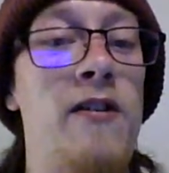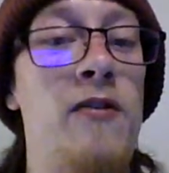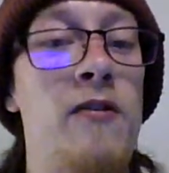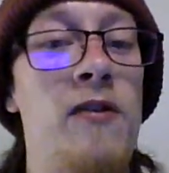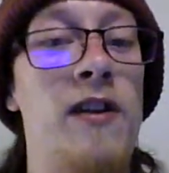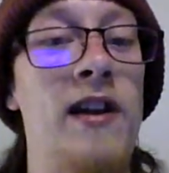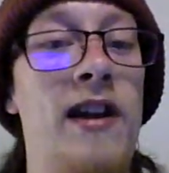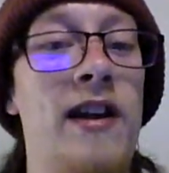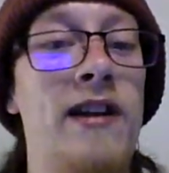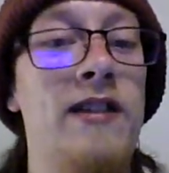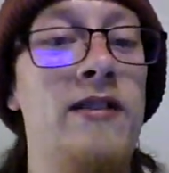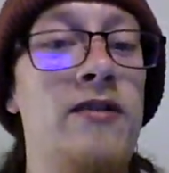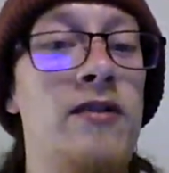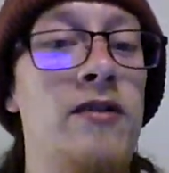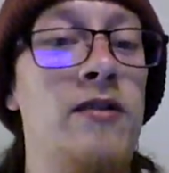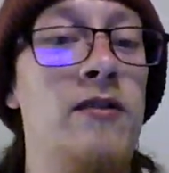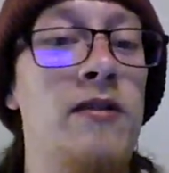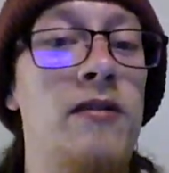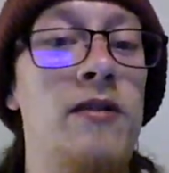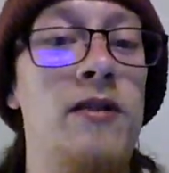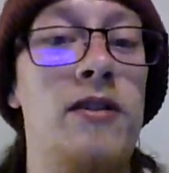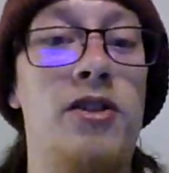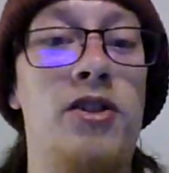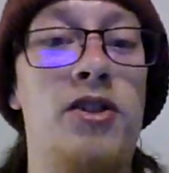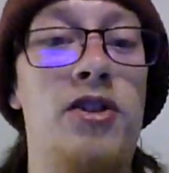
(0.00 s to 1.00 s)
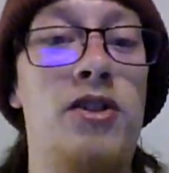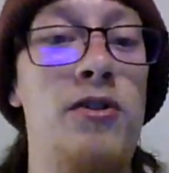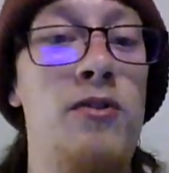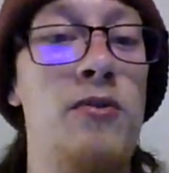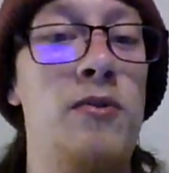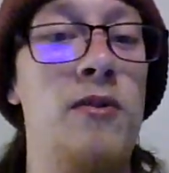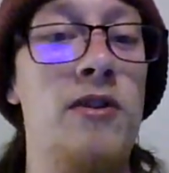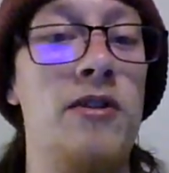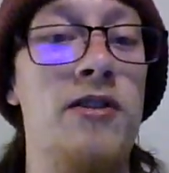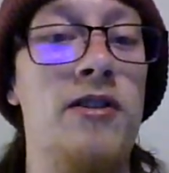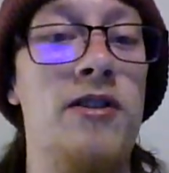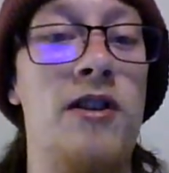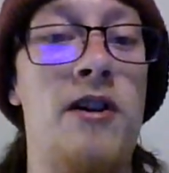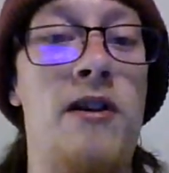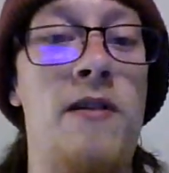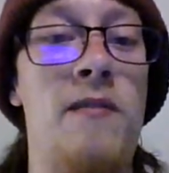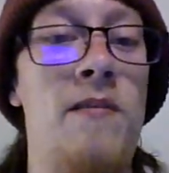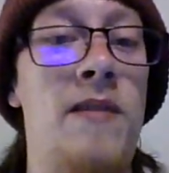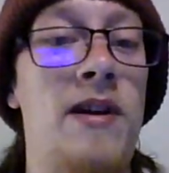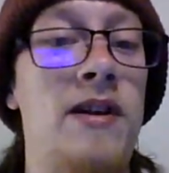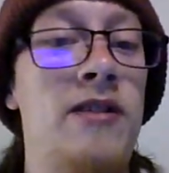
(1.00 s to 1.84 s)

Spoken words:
like I took a shoe or something.